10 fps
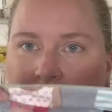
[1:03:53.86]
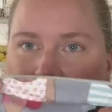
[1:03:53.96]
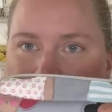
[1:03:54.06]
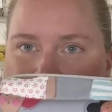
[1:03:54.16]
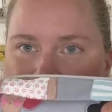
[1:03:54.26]

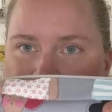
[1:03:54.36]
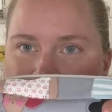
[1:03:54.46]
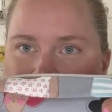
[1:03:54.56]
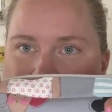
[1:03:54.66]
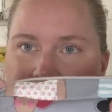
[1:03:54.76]
there's fancy
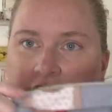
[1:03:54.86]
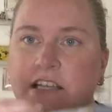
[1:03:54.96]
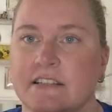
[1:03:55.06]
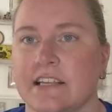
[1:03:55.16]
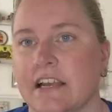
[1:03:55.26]
ladies on the
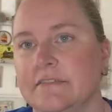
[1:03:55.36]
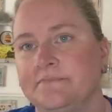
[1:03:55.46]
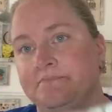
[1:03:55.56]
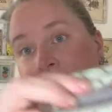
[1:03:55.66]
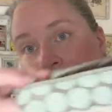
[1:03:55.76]
inside.
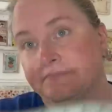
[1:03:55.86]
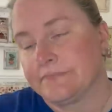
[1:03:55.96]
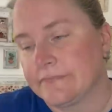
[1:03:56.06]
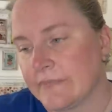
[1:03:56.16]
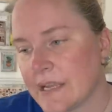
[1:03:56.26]

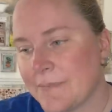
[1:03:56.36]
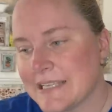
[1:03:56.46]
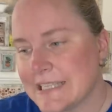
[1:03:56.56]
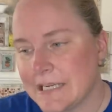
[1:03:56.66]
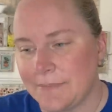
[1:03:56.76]

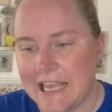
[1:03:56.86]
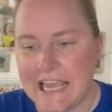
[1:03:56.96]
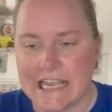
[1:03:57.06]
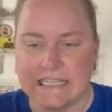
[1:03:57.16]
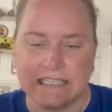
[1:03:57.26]
Best laid
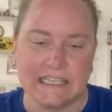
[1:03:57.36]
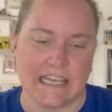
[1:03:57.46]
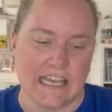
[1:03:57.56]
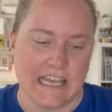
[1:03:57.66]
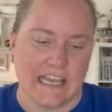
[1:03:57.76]
plans.
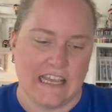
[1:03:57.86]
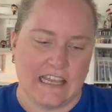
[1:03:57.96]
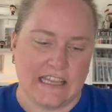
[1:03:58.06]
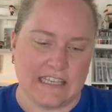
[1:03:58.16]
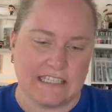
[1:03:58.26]

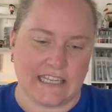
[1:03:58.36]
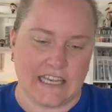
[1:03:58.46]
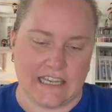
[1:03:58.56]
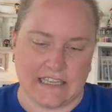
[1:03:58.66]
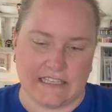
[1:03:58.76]
This
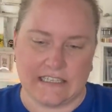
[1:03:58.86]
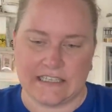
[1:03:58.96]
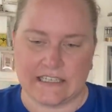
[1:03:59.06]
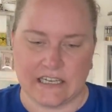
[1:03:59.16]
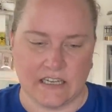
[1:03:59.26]

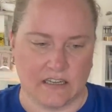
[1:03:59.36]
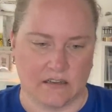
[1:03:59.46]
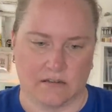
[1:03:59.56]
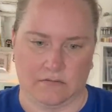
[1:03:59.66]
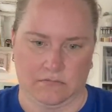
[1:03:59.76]
is,
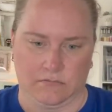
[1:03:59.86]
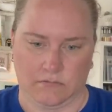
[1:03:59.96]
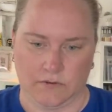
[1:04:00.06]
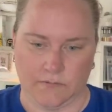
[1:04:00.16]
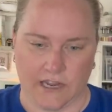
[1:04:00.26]

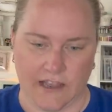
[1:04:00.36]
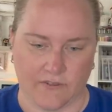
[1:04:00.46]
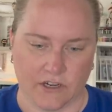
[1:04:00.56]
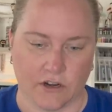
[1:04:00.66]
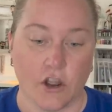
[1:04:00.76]
what do I have
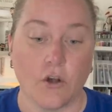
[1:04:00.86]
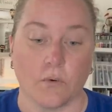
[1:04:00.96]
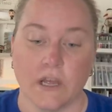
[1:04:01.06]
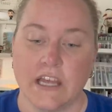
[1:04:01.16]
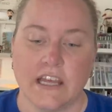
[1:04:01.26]
on here? Oh,
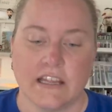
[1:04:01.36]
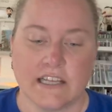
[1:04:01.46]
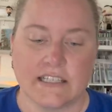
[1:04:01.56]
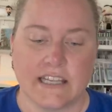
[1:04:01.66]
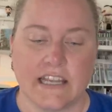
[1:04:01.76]

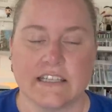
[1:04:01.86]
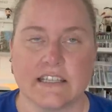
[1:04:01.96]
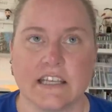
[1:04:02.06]
this is the